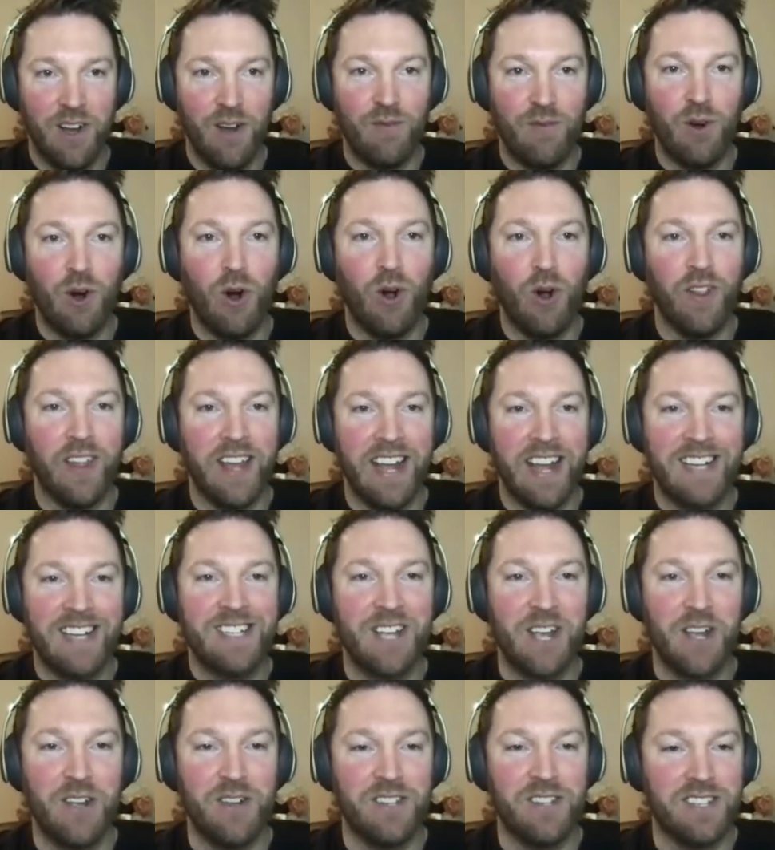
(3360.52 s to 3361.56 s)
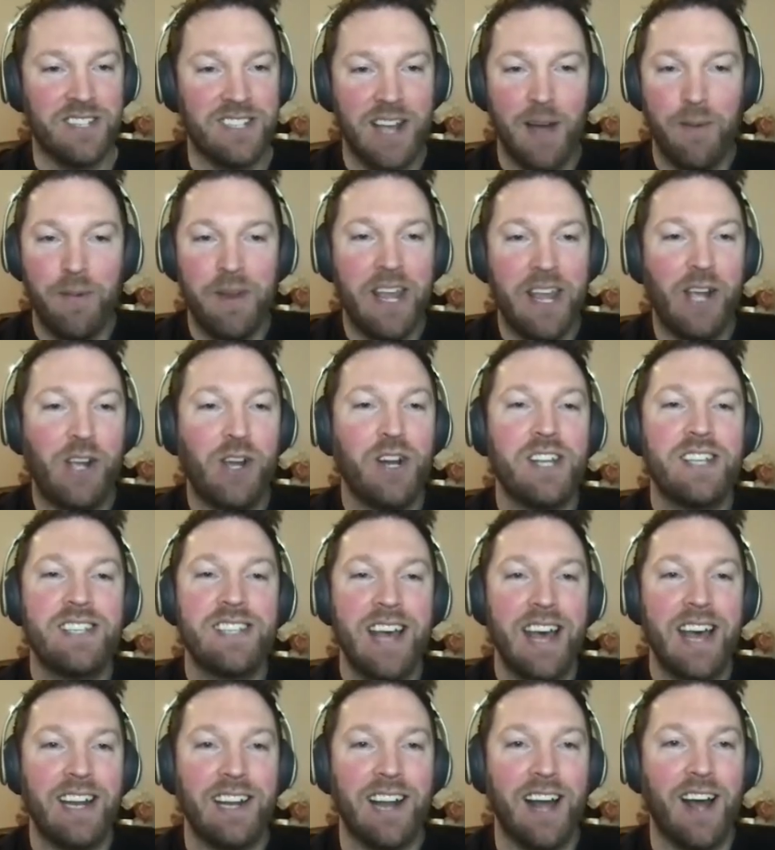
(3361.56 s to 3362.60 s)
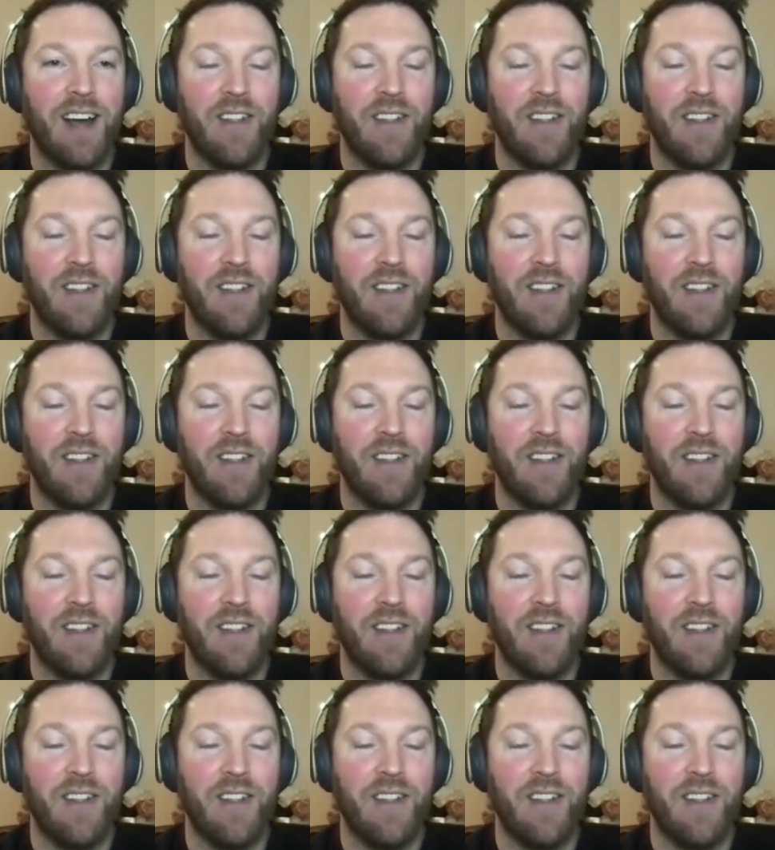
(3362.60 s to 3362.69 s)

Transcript: of all the excuses, I mean, you could have said